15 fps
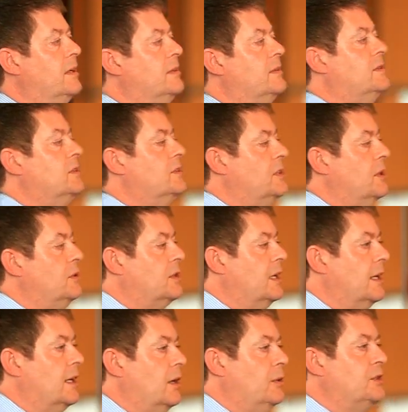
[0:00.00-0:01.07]
social
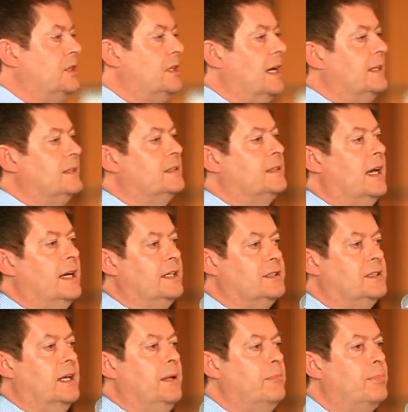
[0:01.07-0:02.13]
inclusion
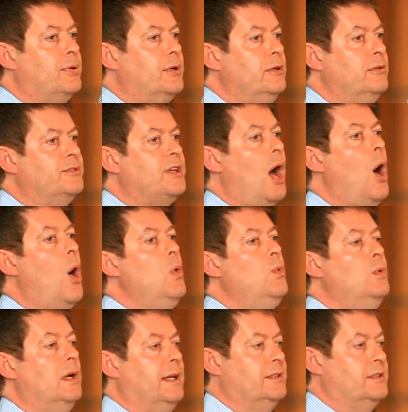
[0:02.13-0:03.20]
has improved
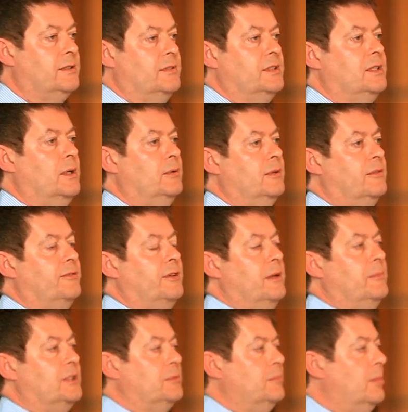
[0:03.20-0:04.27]
only as the result of free
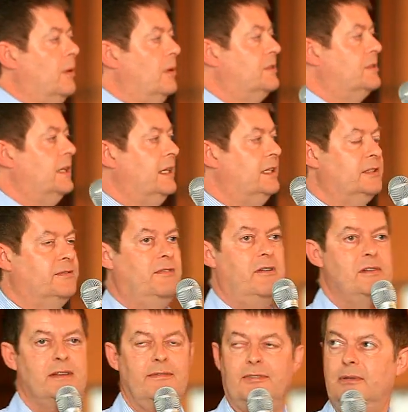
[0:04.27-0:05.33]
admission policy is
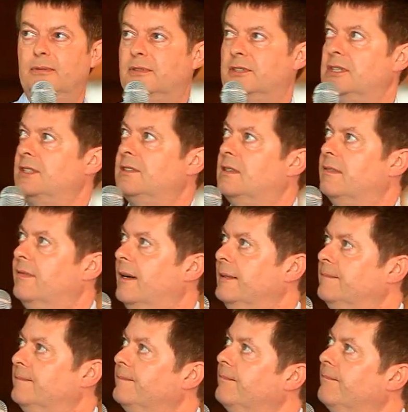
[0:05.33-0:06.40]
very difficult to justify.
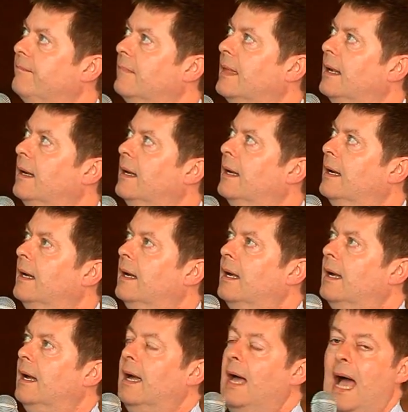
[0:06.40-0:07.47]

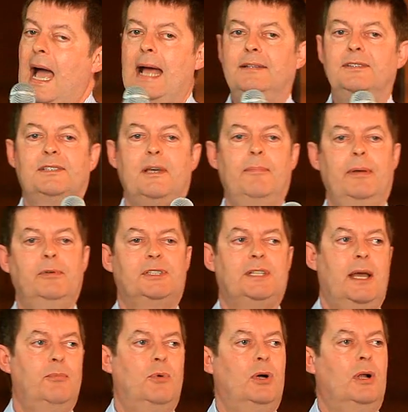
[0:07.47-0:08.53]
And some people
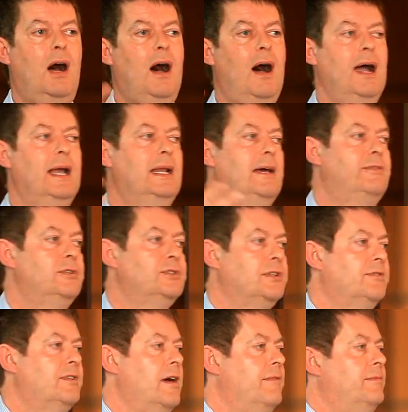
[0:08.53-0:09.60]
say, well, high levels
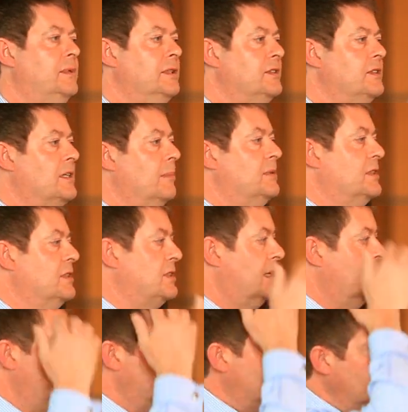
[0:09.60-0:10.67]
of government
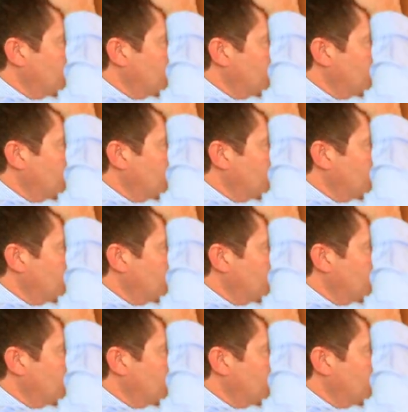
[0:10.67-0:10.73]
subsidy